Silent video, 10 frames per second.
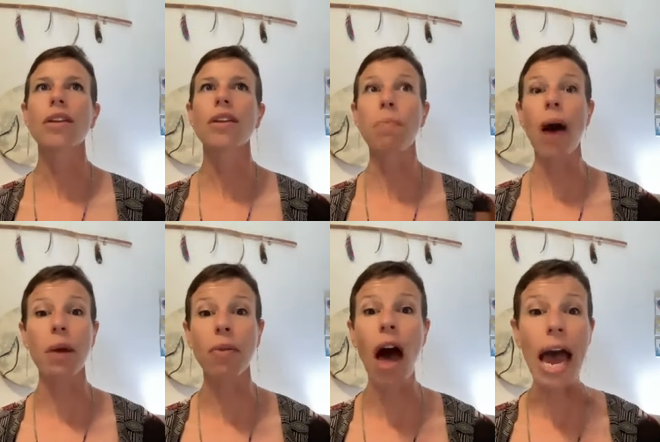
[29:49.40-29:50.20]
so the
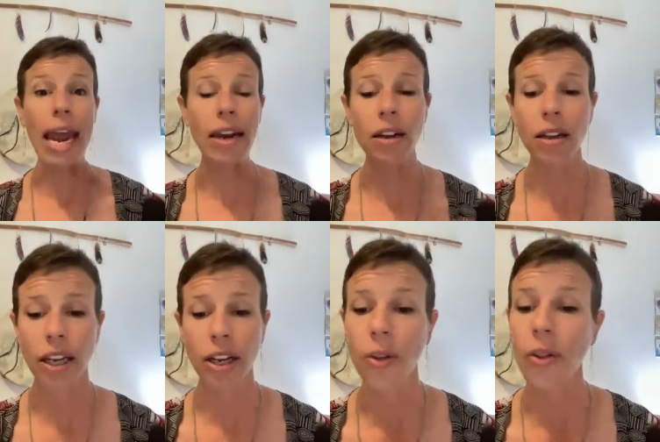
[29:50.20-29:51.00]
bottom line
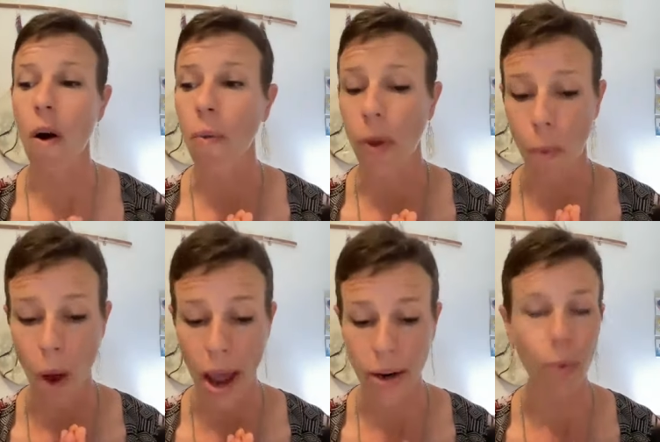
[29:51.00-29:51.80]
you know the the
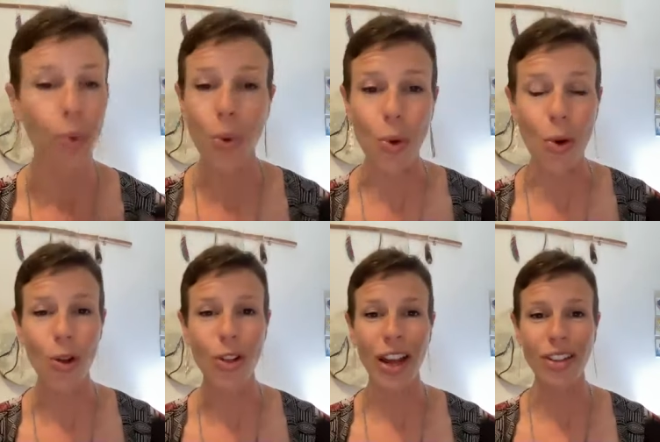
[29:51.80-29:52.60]
one
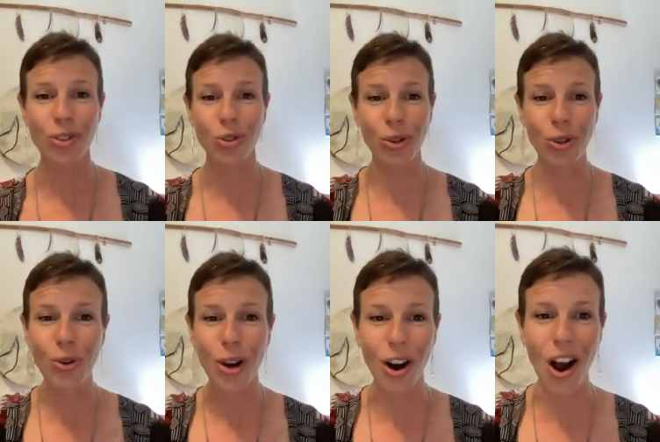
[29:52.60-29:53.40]
rule that's
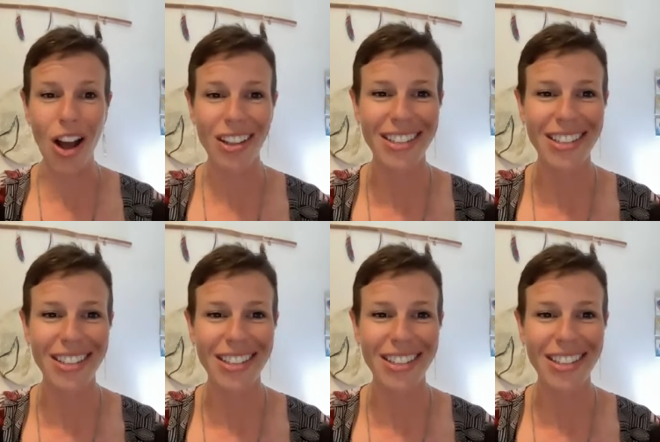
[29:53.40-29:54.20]
true across
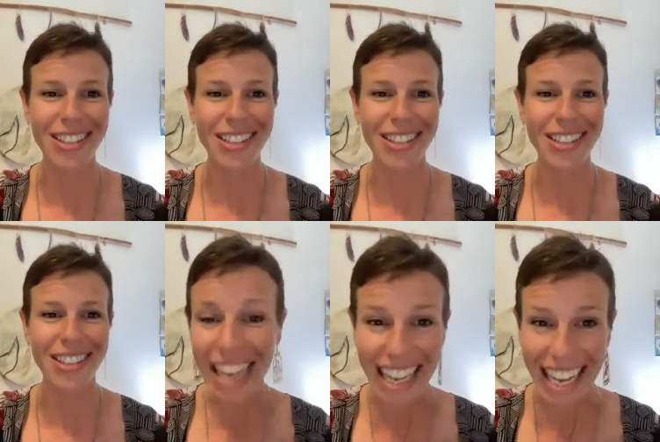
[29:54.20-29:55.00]
um, all
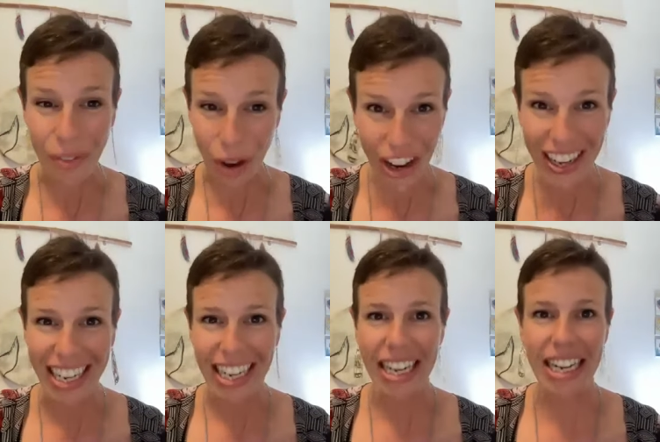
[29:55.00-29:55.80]
healing work
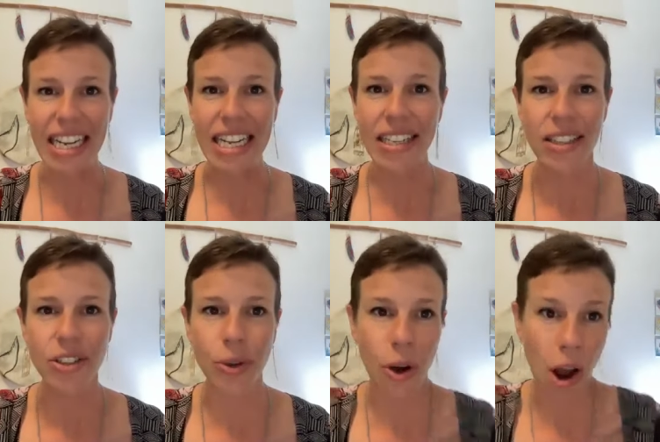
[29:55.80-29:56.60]

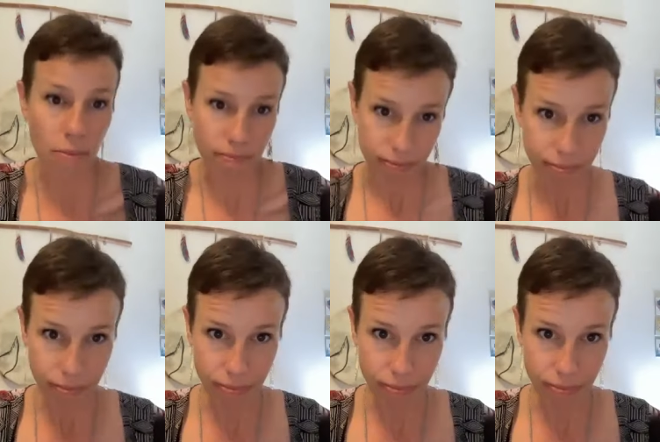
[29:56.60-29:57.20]
is do no harm